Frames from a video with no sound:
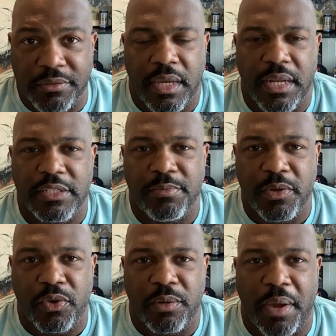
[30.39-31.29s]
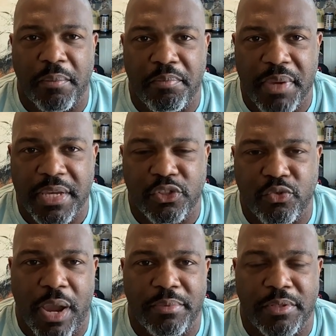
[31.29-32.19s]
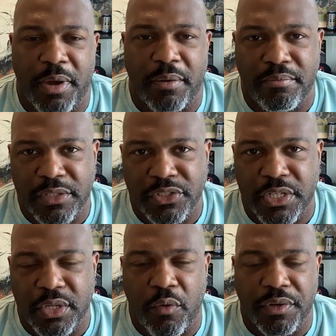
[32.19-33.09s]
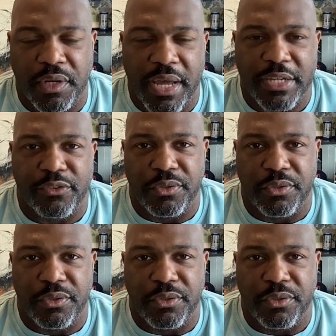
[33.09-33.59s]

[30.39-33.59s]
And that's been one of my biggest gripes about Michigan over the last few